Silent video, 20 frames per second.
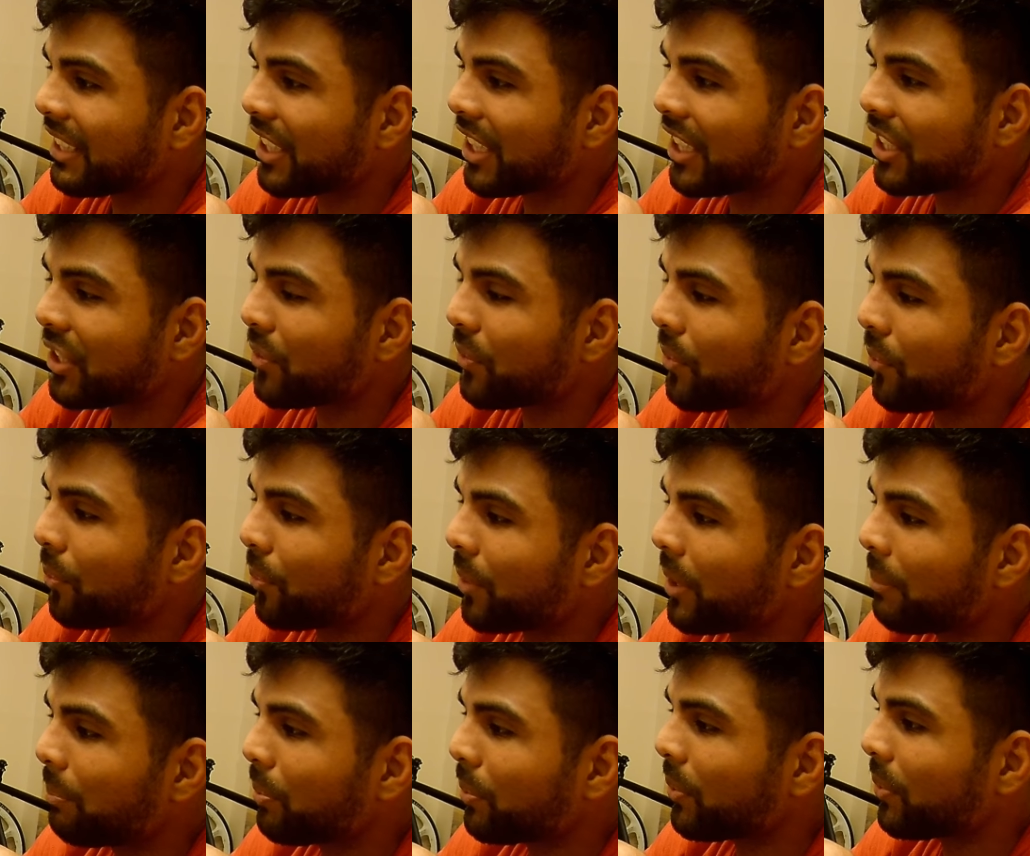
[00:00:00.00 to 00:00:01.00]
You can do the
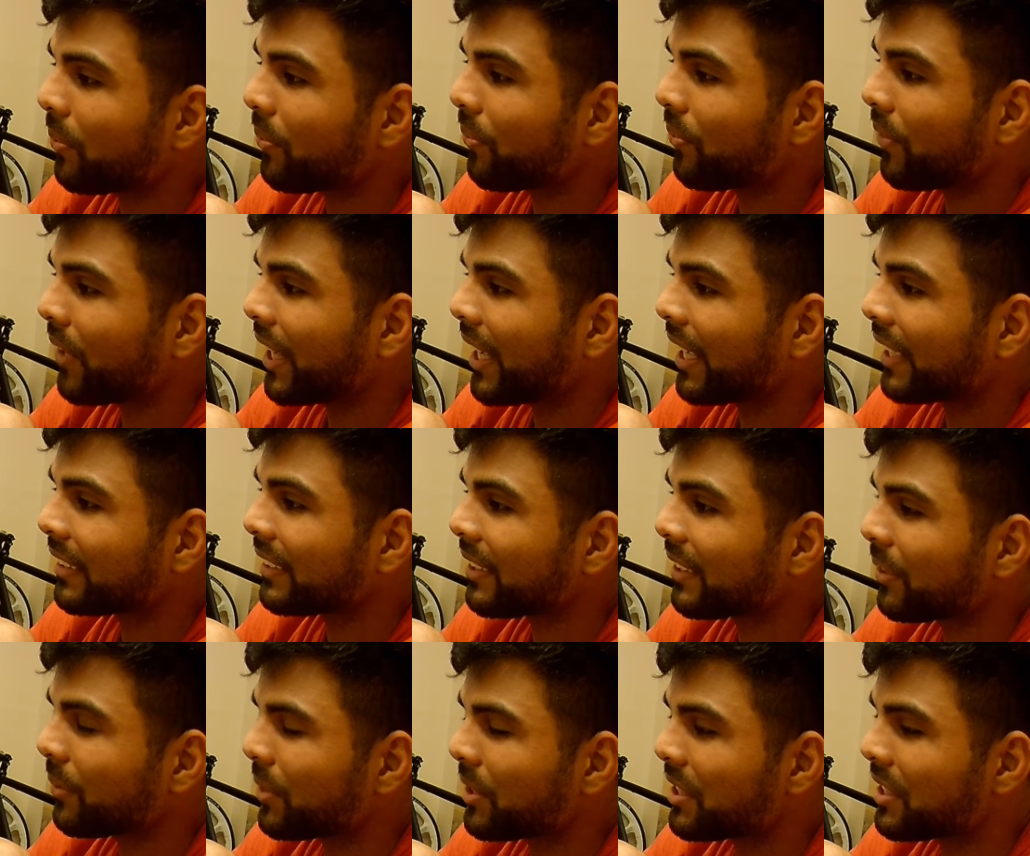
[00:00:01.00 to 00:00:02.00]
ripple effect,
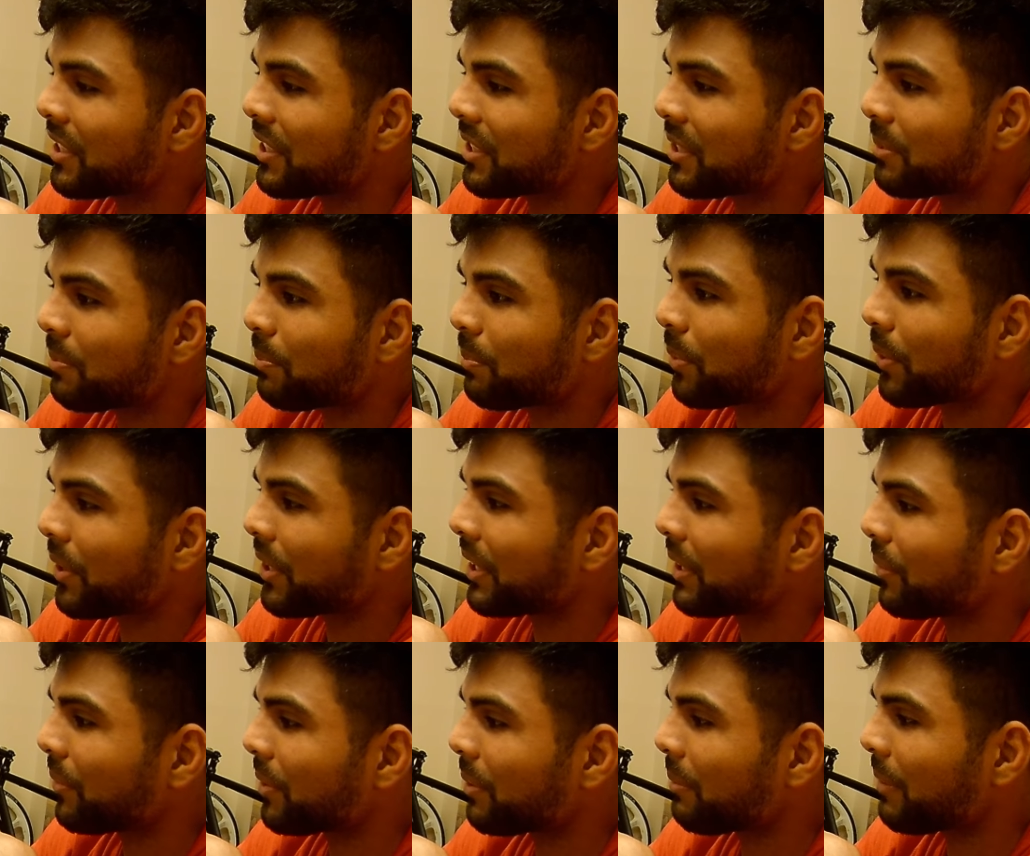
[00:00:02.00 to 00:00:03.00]
which is
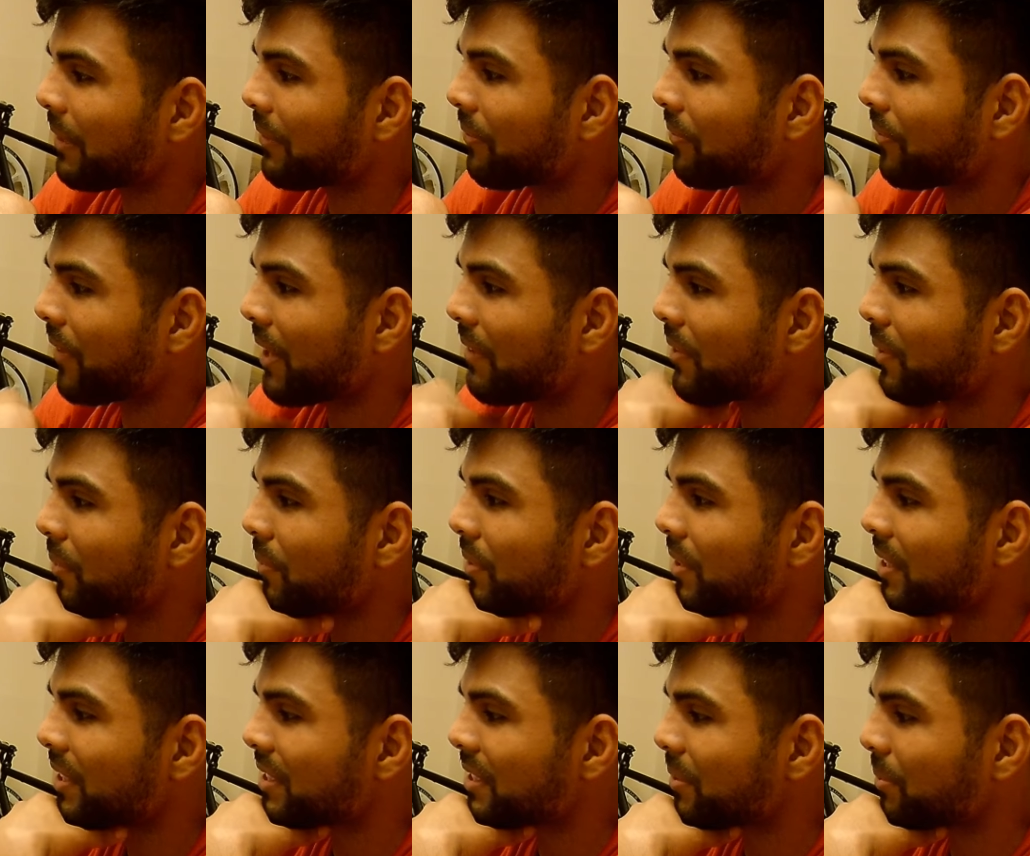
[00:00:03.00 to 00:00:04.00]
one of my favorite
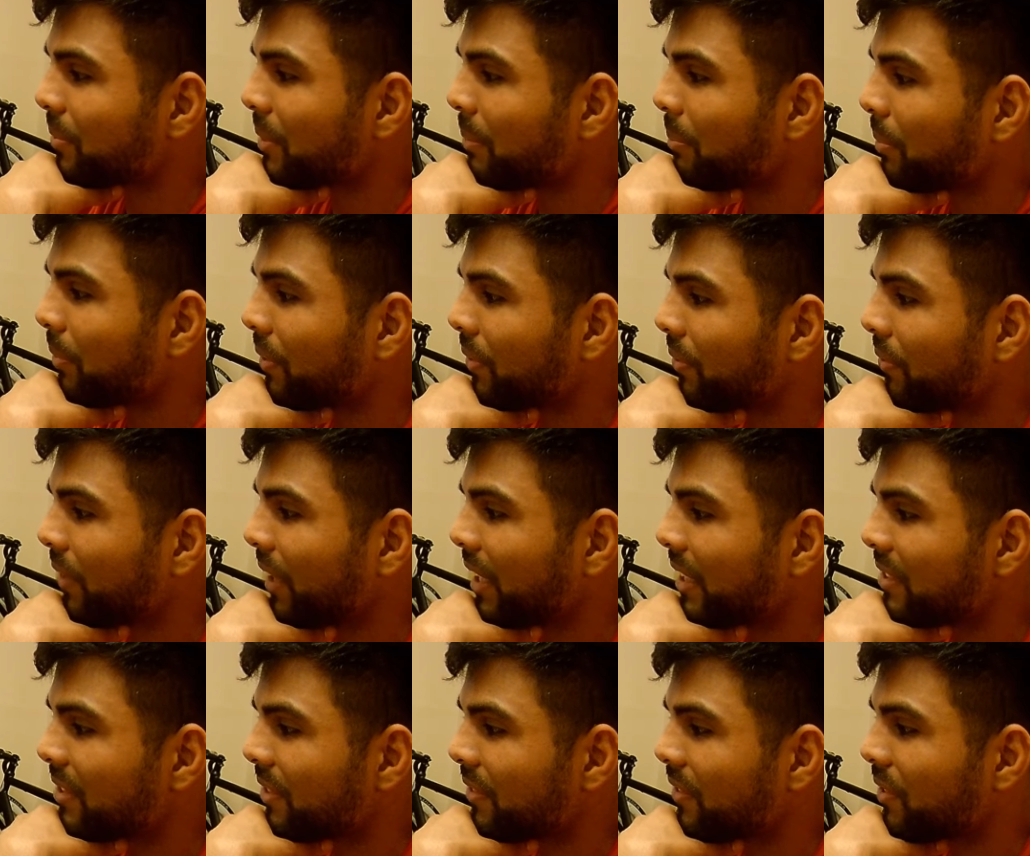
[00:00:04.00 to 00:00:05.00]
ones, the ripple
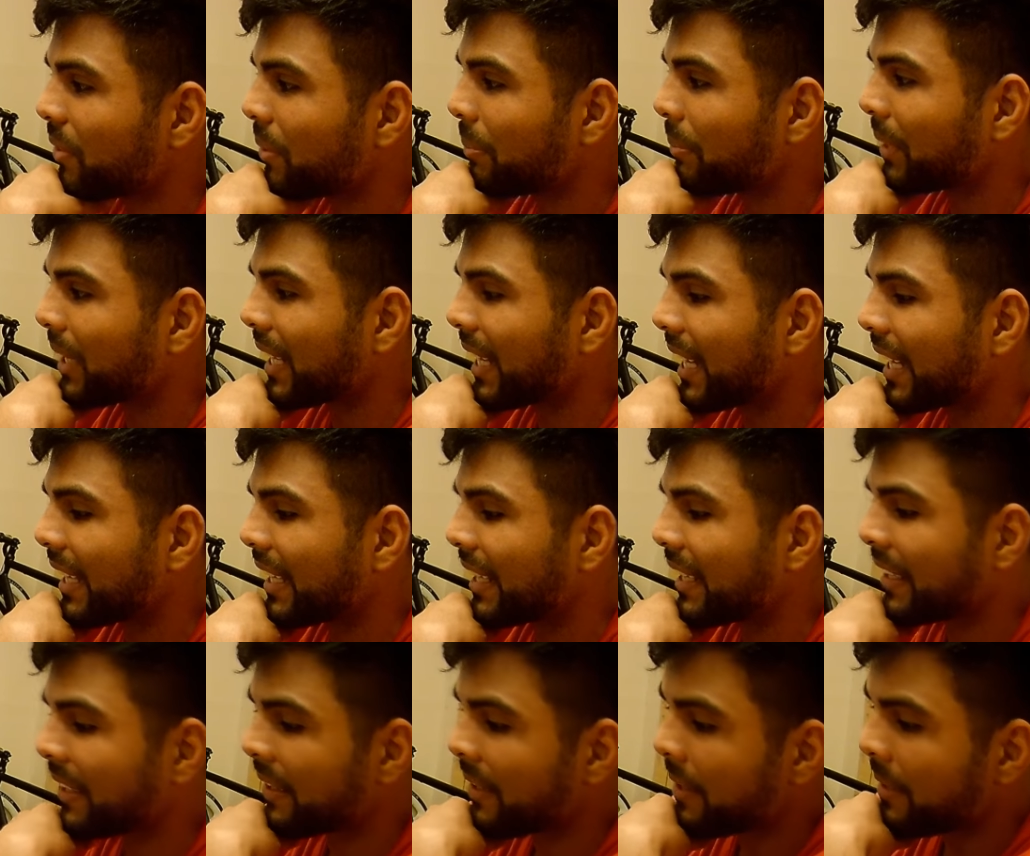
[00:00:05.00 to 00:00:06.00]
effect. So if you apply it,